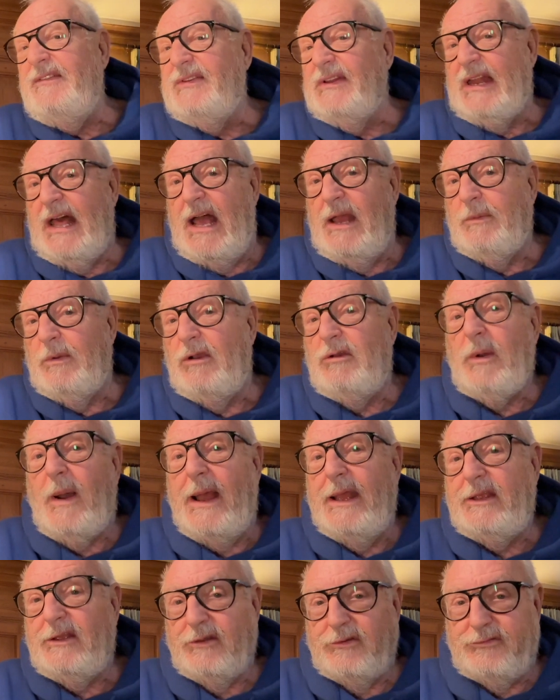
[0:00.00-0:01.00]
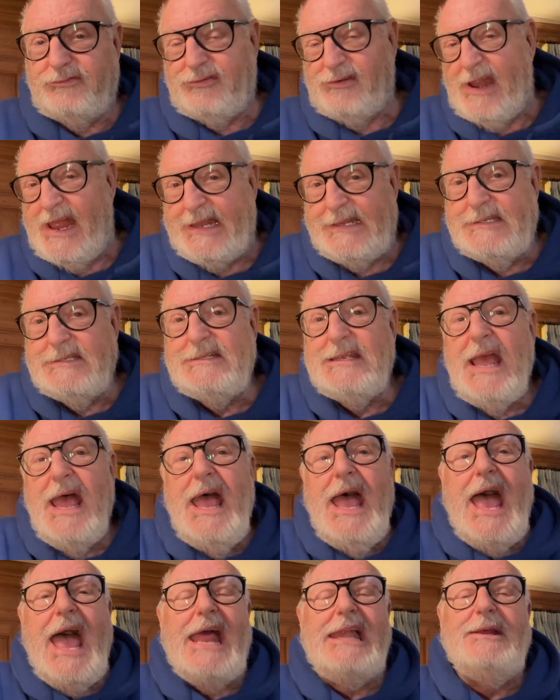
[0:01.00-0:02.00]
and I were quite good friends.
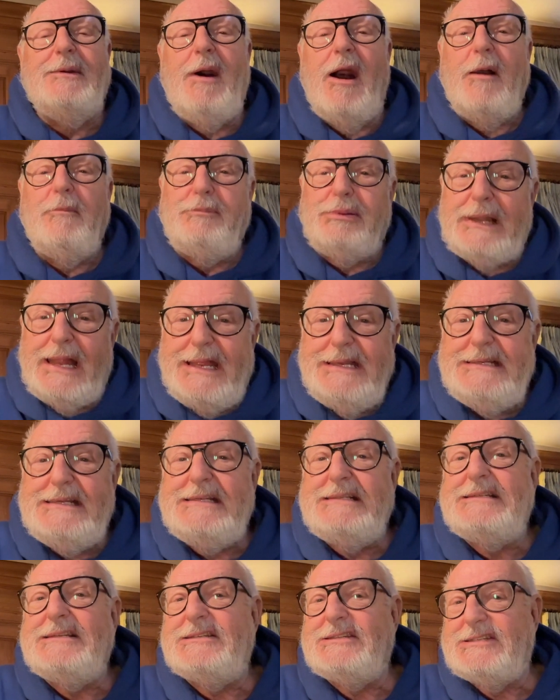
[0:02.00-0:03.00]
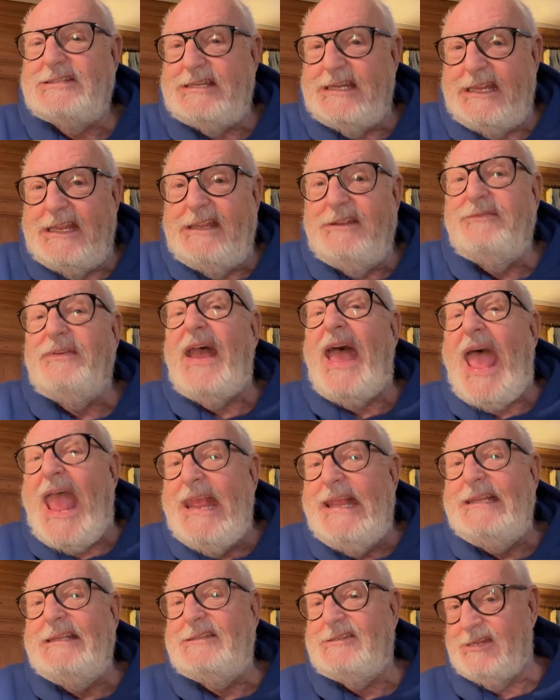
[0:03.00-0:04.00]
Anyway, I played it to Steve
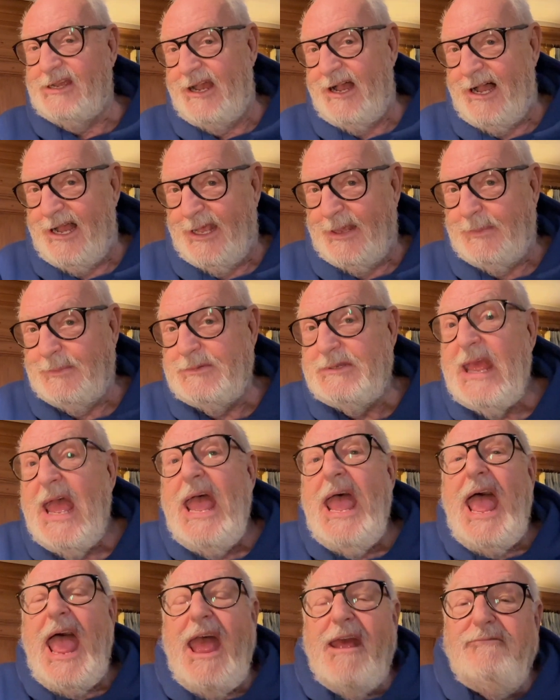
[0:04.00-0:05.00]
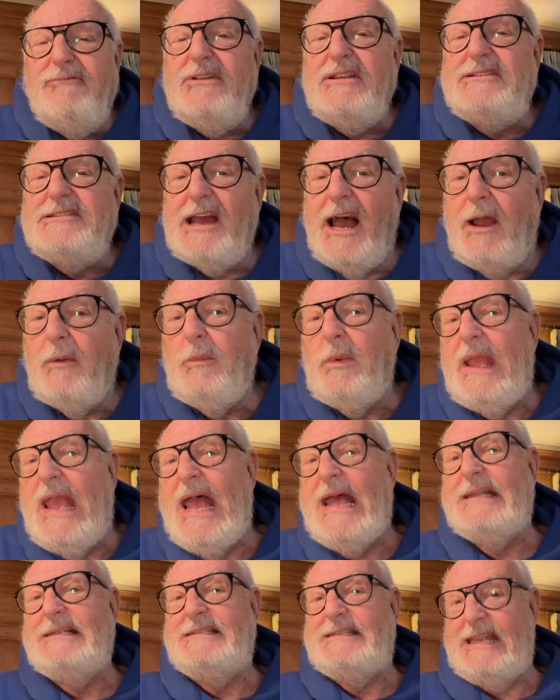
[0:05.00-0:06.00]
8 times. Every time we
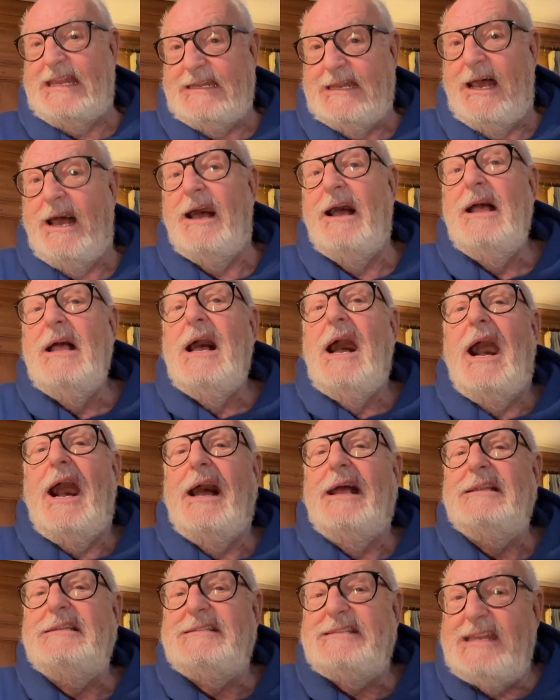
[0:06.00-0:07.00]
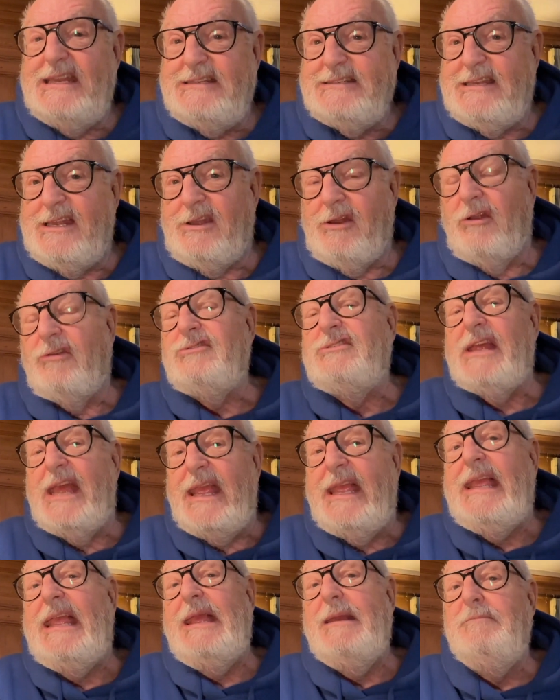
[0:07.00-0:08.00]
had dinner, I insisted on
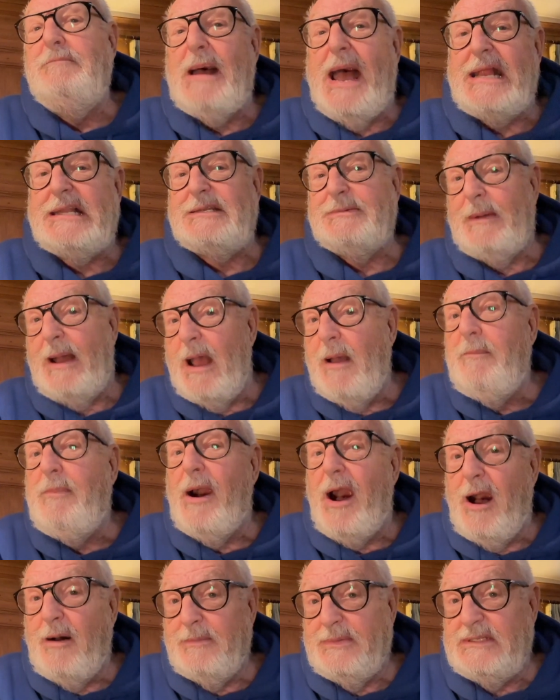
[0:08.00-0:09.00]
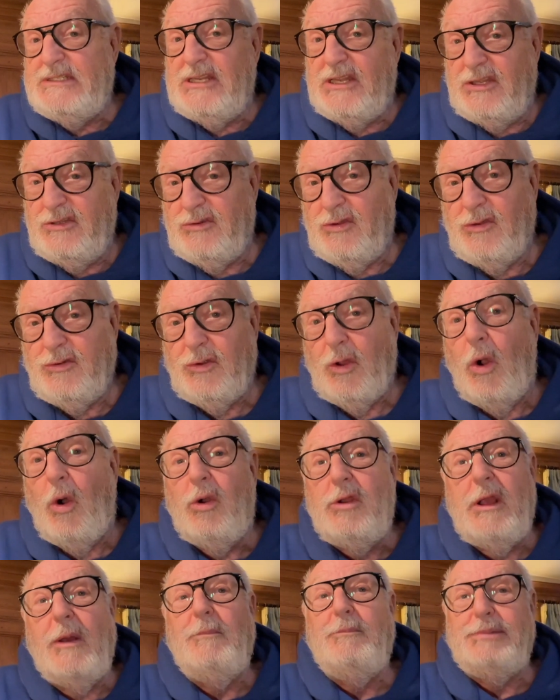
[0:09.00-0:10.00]
taking him back to my apartment in New
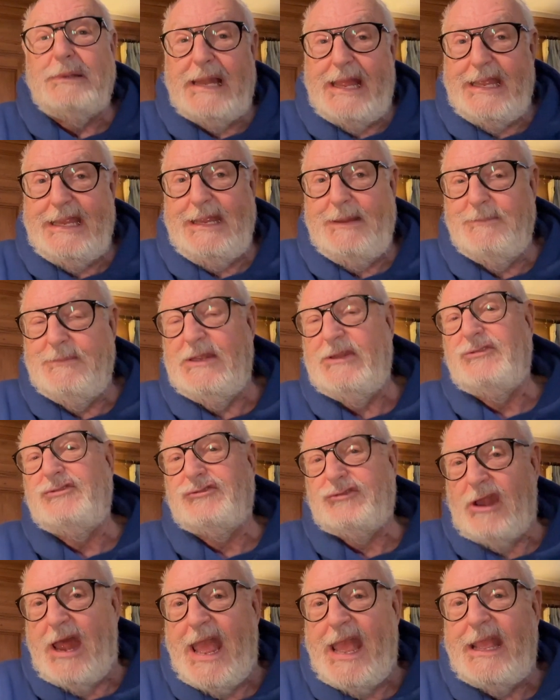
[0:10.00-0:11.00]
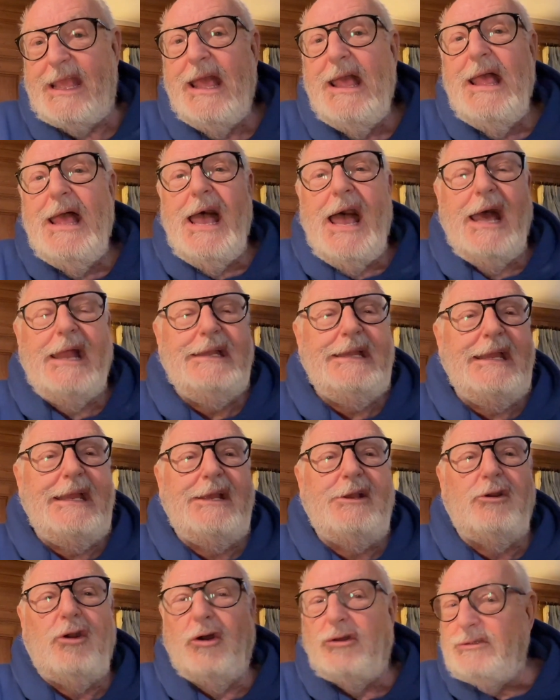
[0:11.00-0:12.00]
York and playing him this track. And he
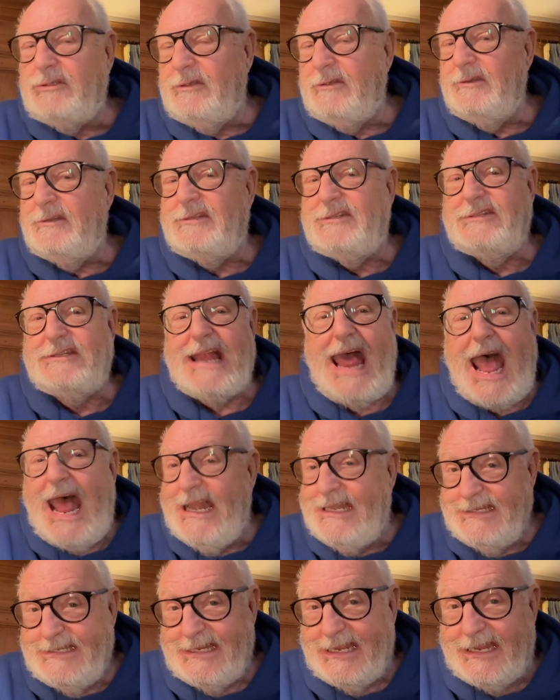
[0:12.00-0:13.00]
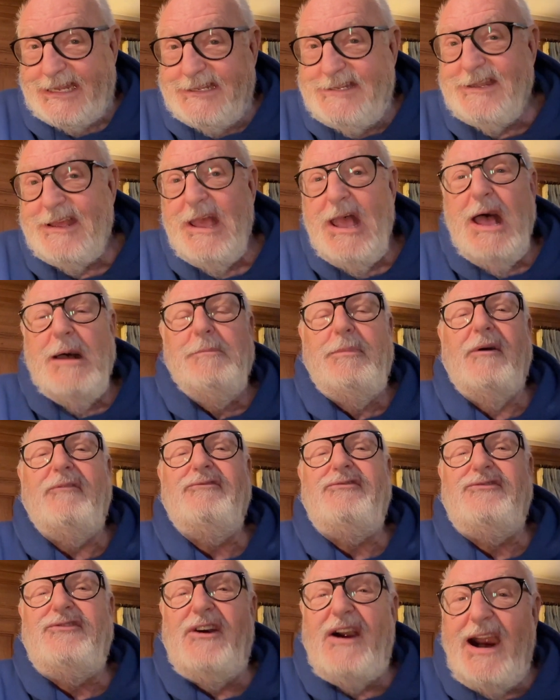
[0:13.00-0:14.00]
couldn't stand it. But
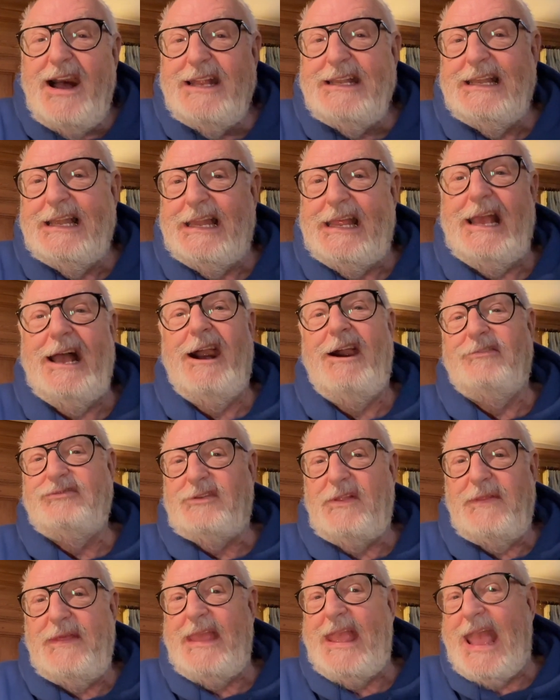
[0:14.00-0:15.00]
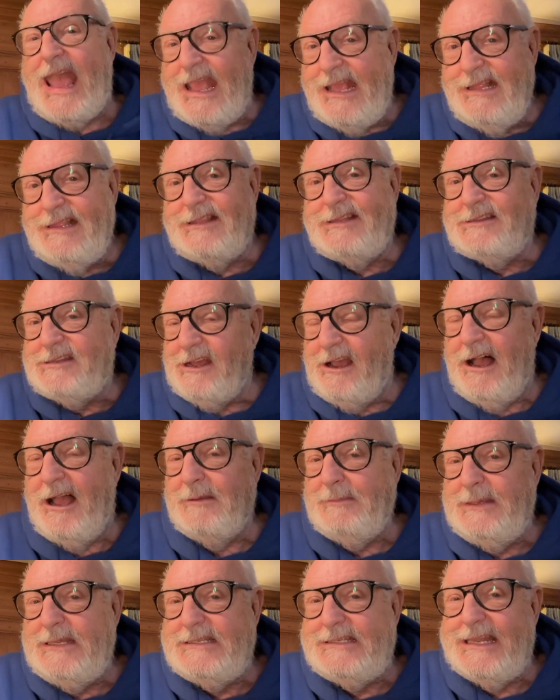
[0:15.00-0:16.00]
finally, after the 8th
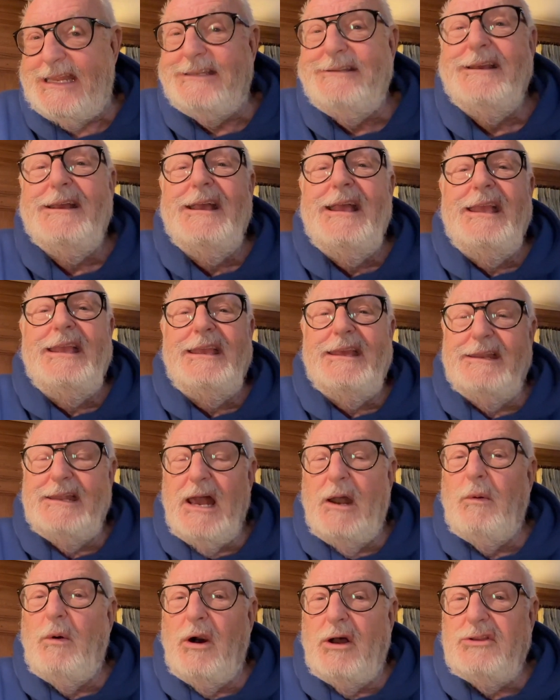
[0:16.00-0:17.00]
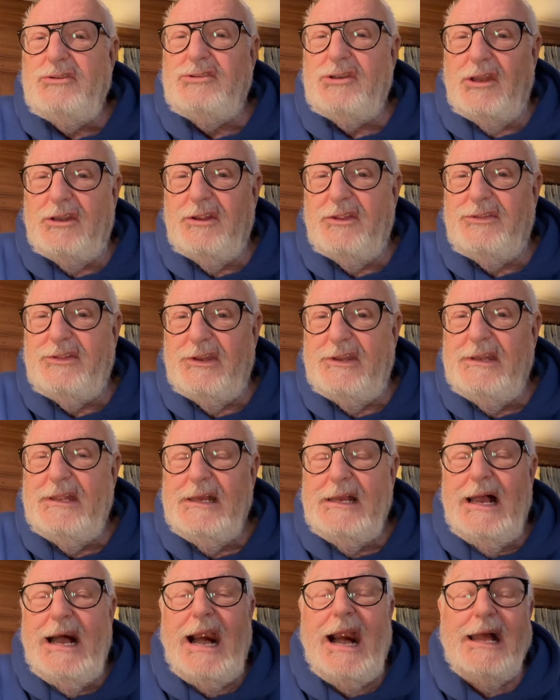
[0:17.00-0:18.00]
time, he said, you know what, Jonathan?
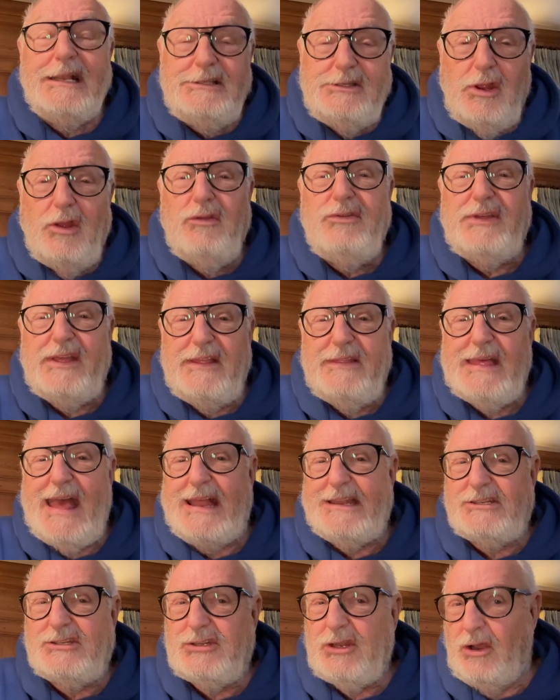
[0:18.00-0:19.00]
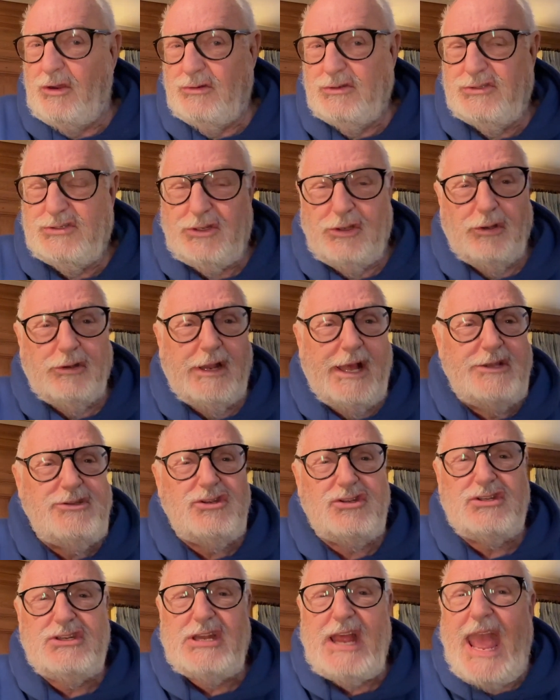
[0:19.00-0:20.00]
I do think that song's good. I
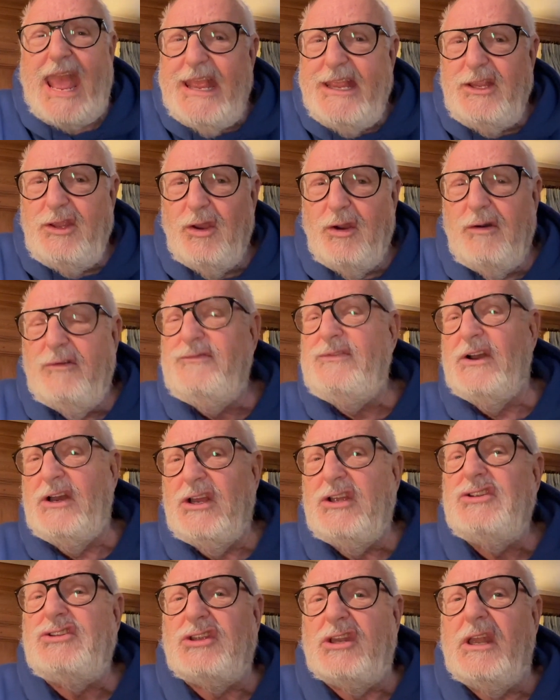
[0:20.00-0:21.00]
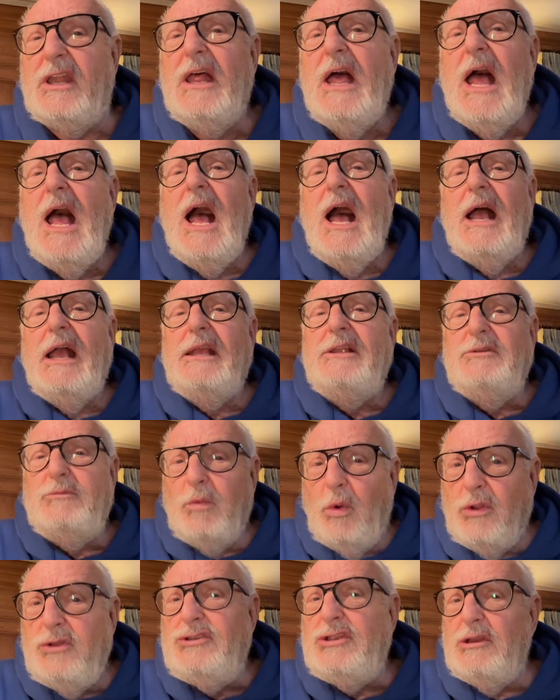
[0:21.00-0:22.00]
just hate your version.
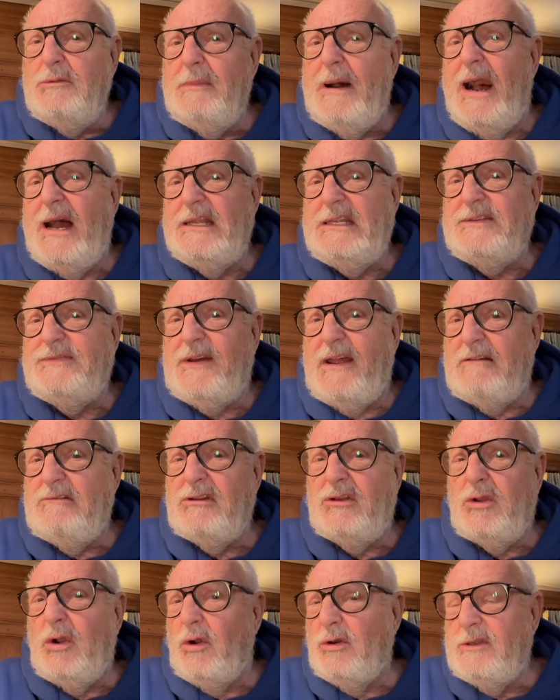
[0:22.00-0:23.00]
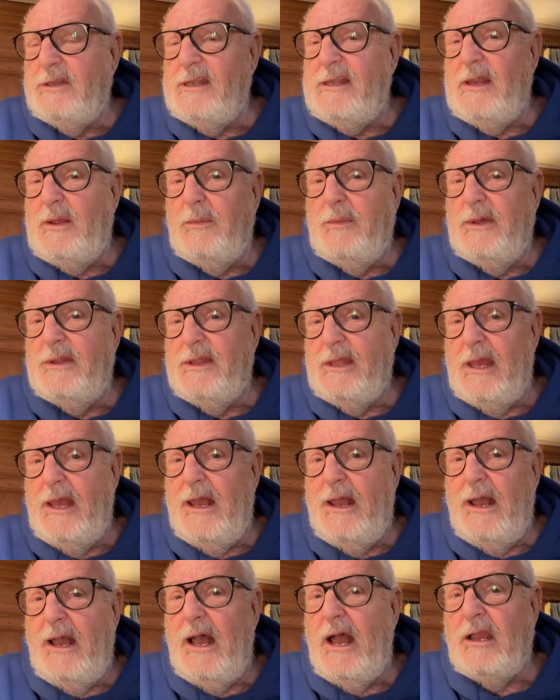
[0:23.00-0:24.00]
Would you mind if I recorded it with
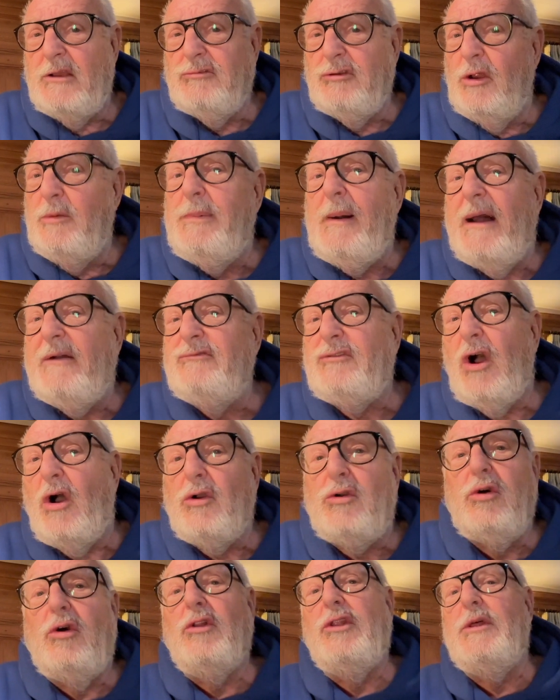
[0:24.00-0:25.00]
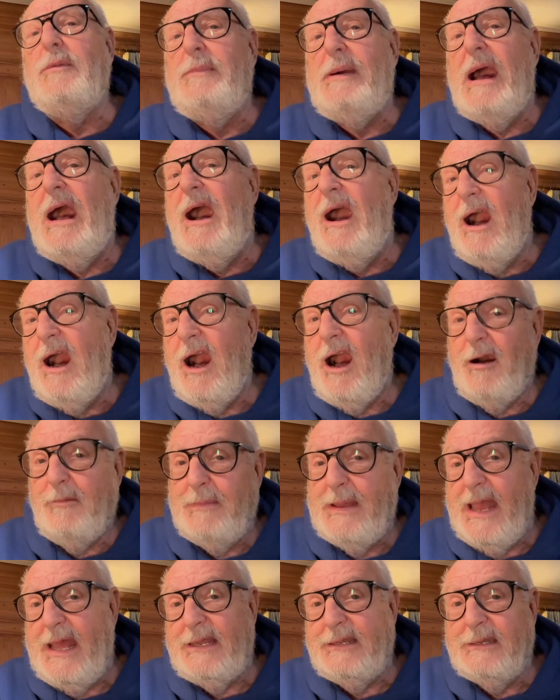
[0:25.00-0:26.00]
a group I've got called the Baha
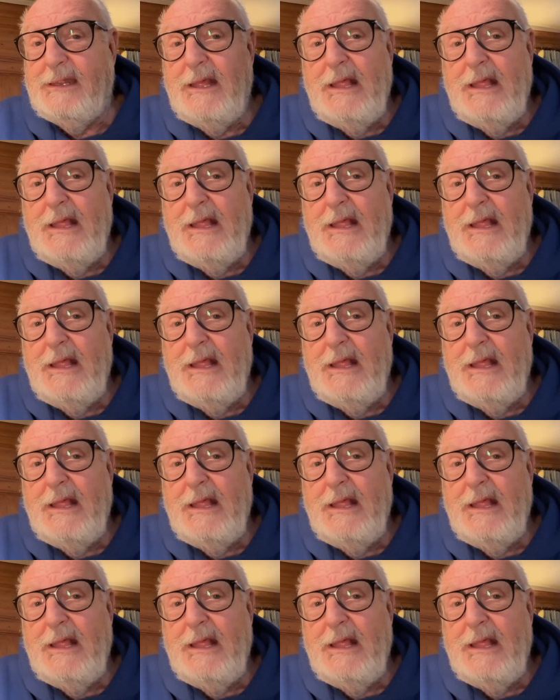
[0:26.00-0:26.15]
Men?